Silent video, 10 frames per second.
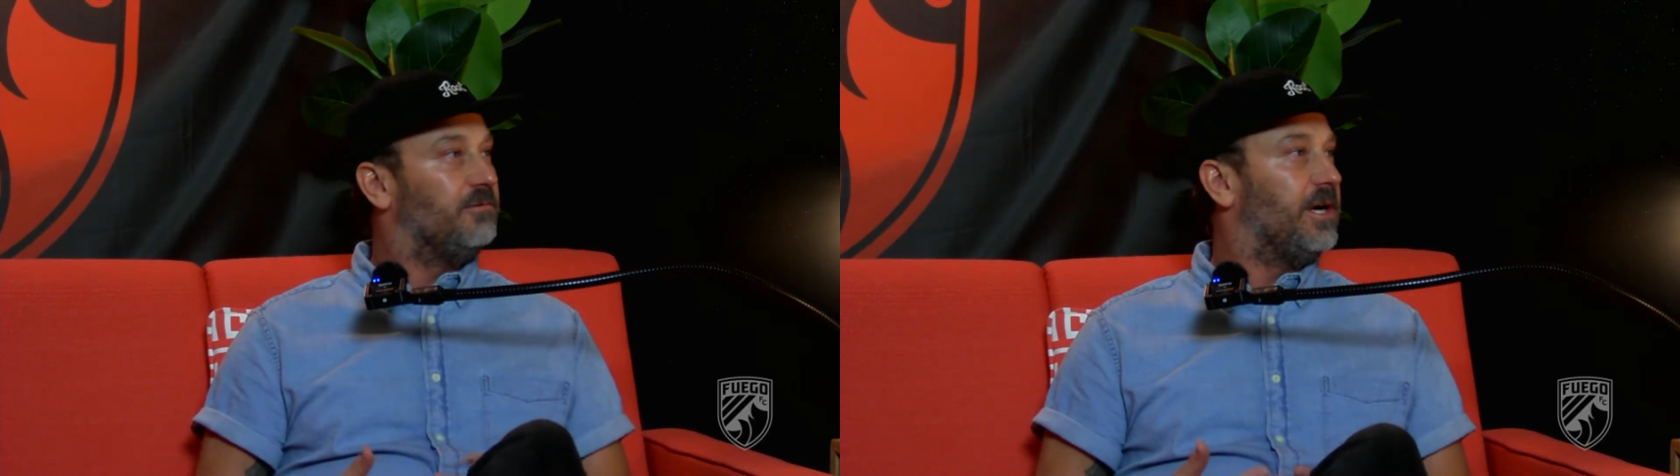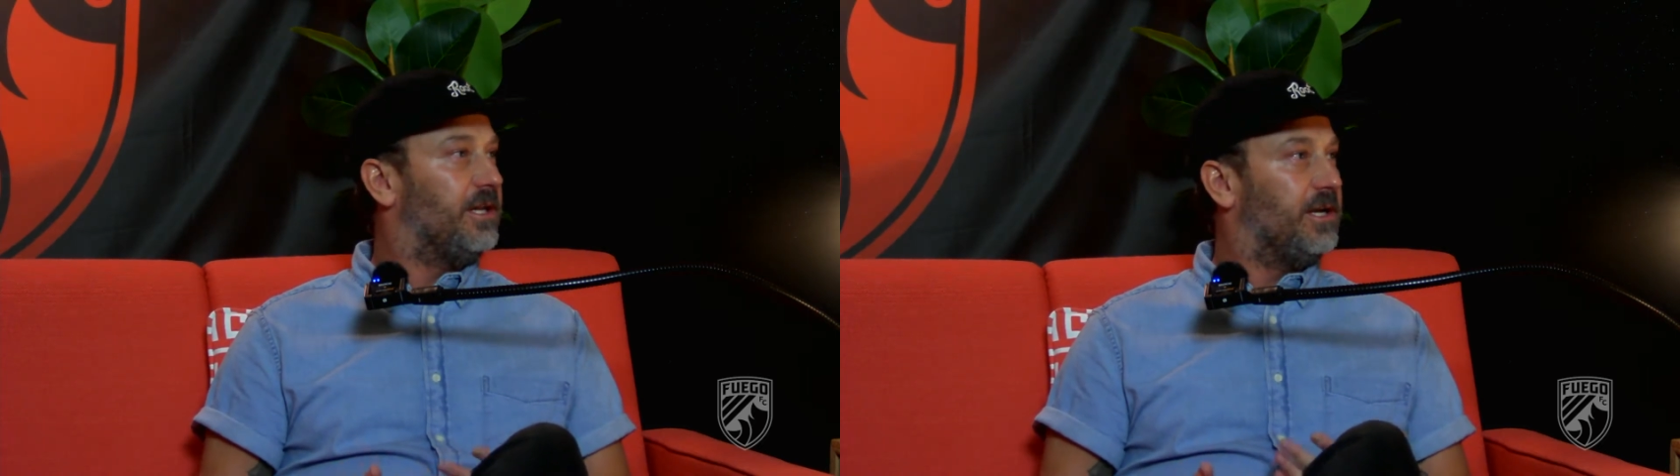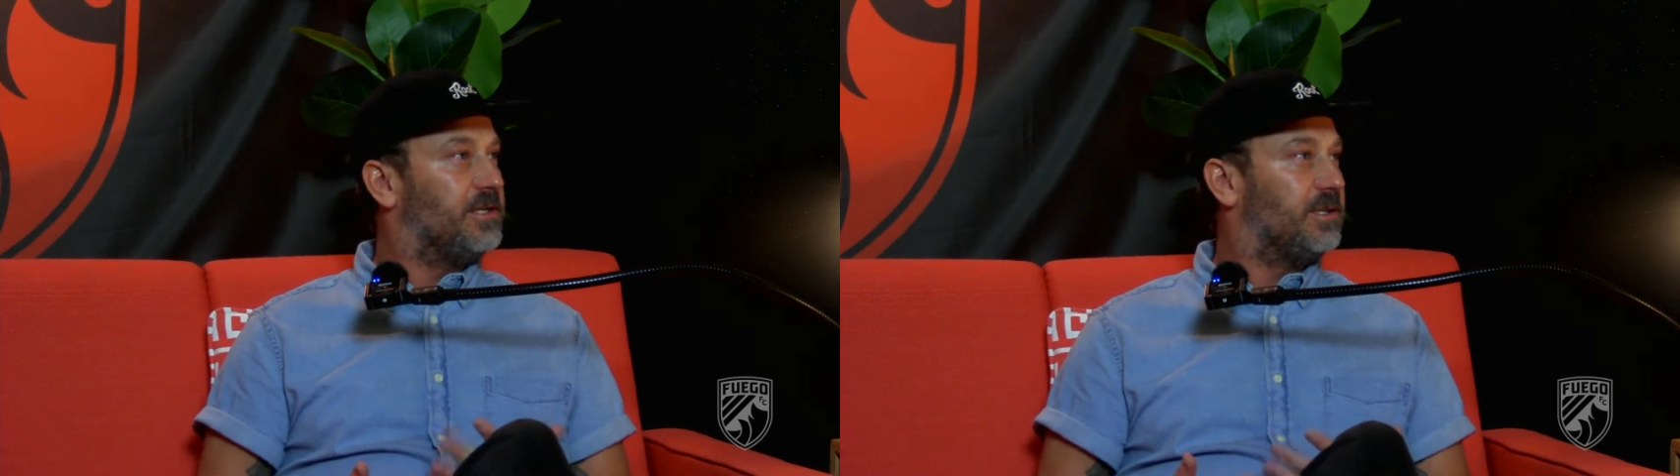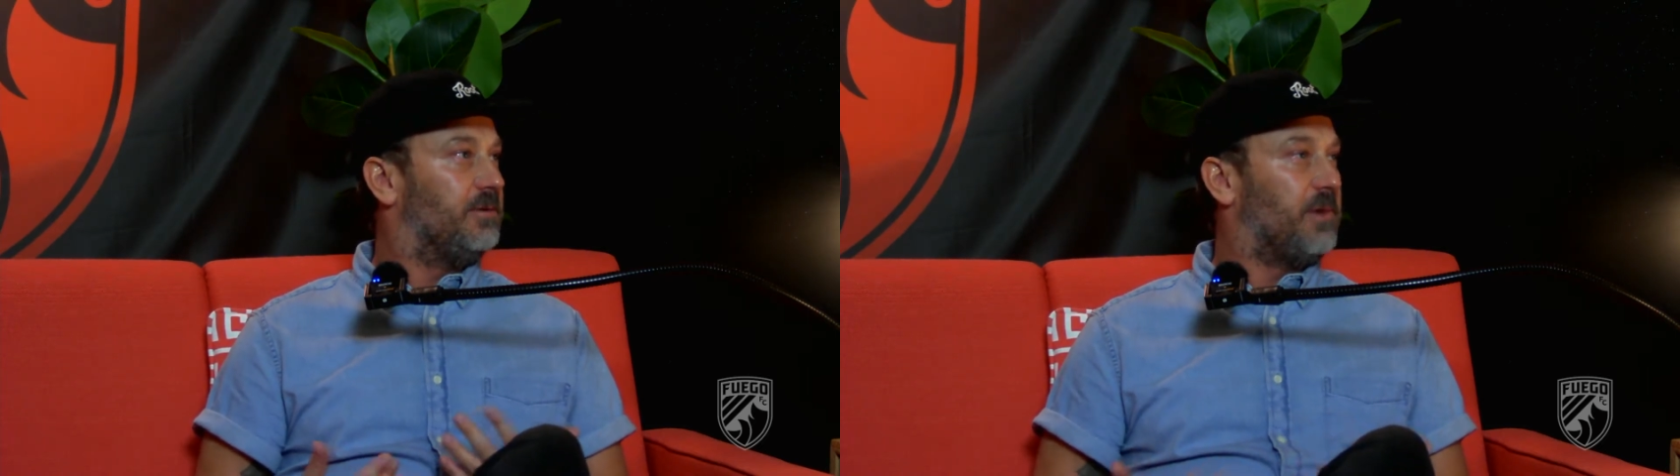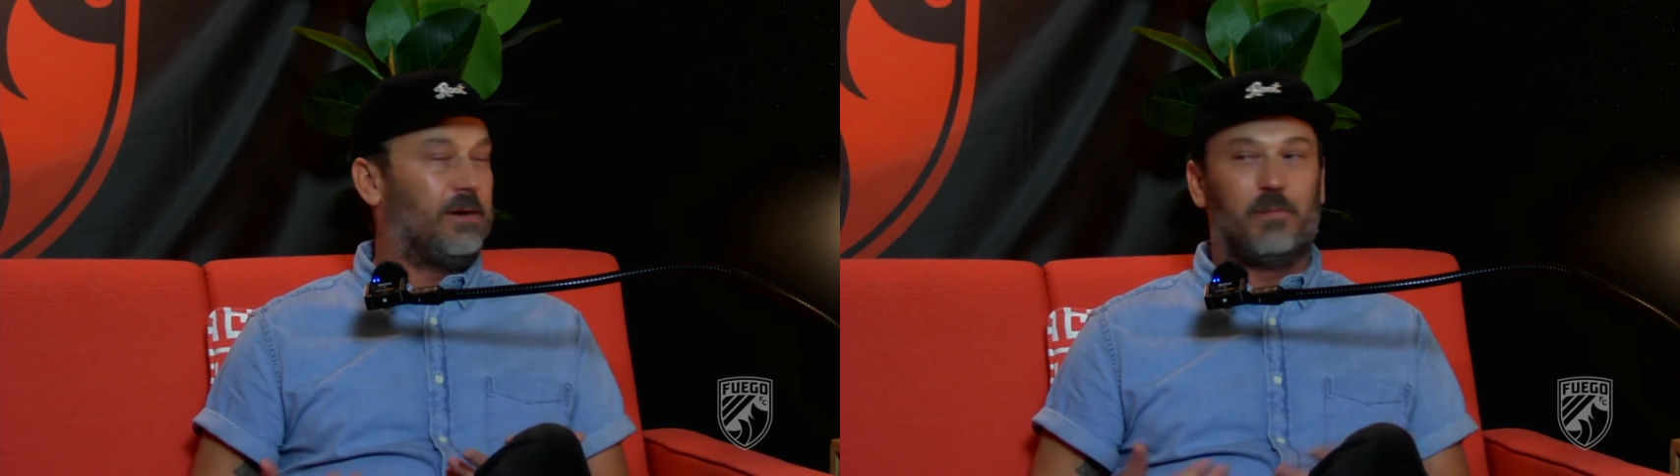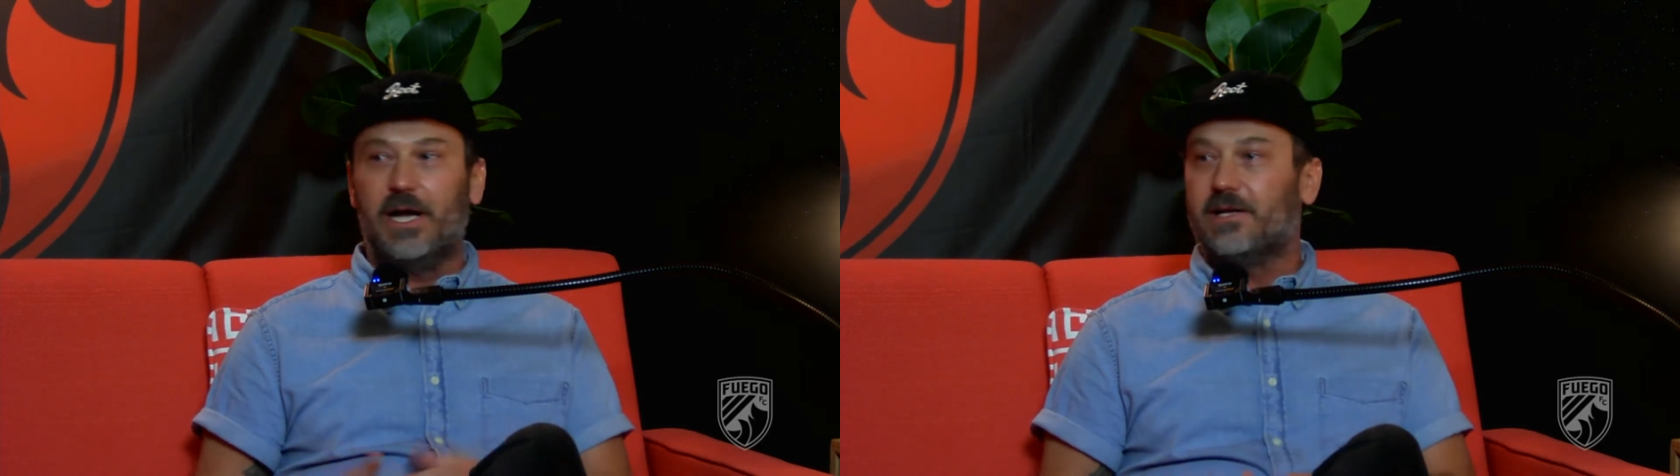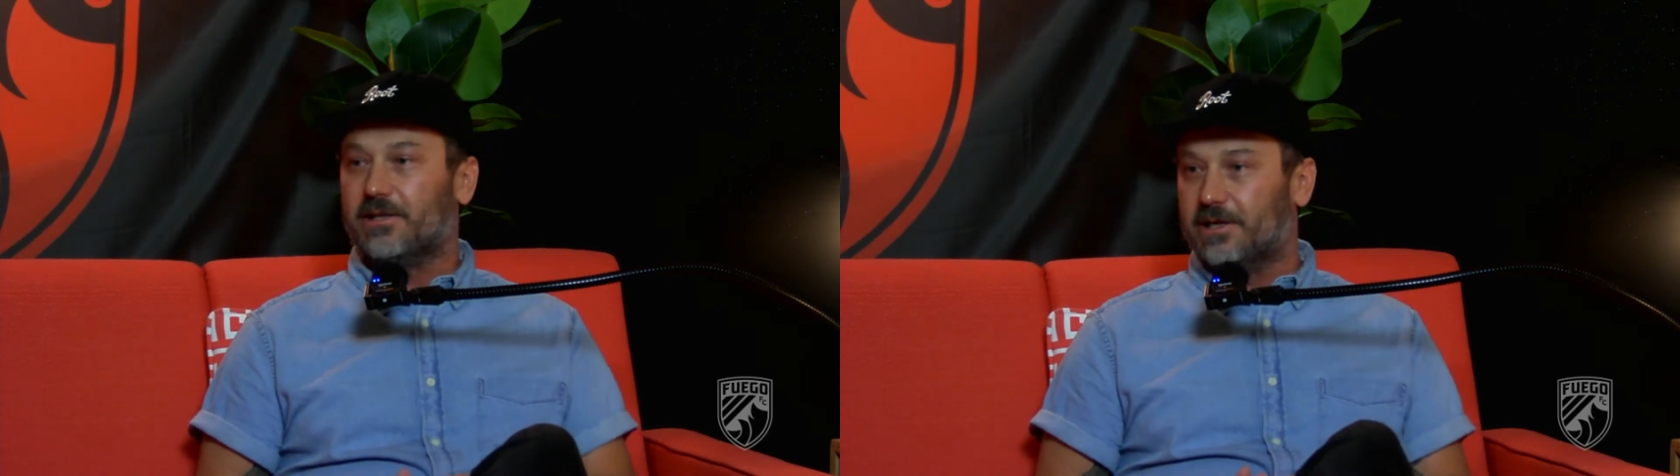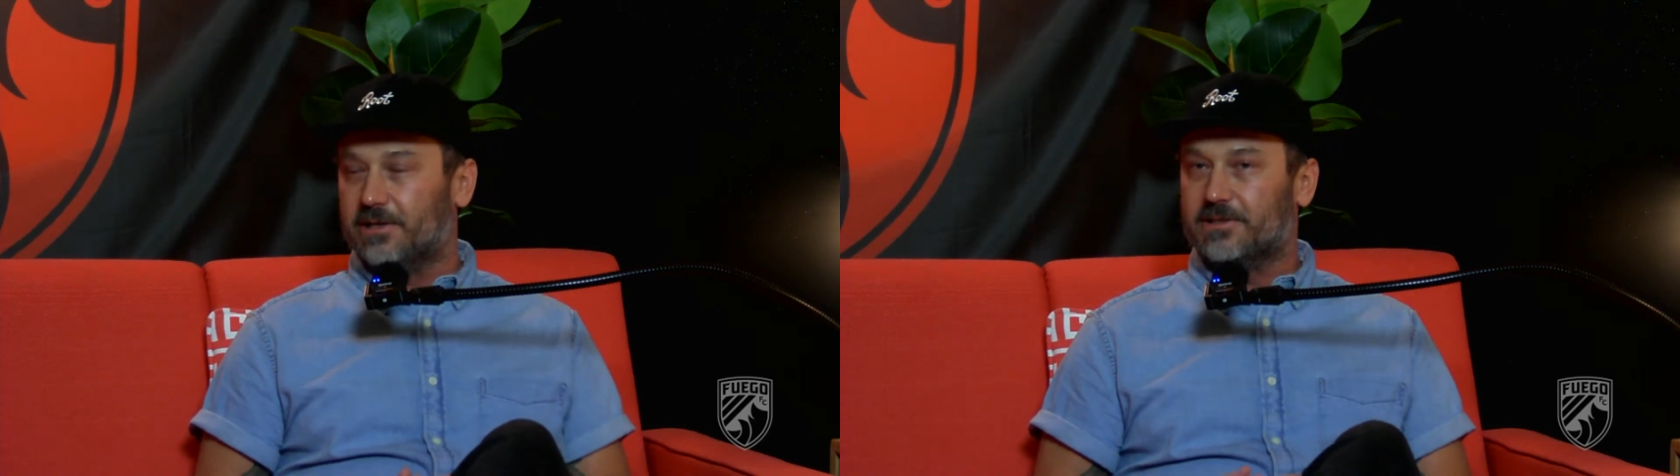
radiation at my clinic.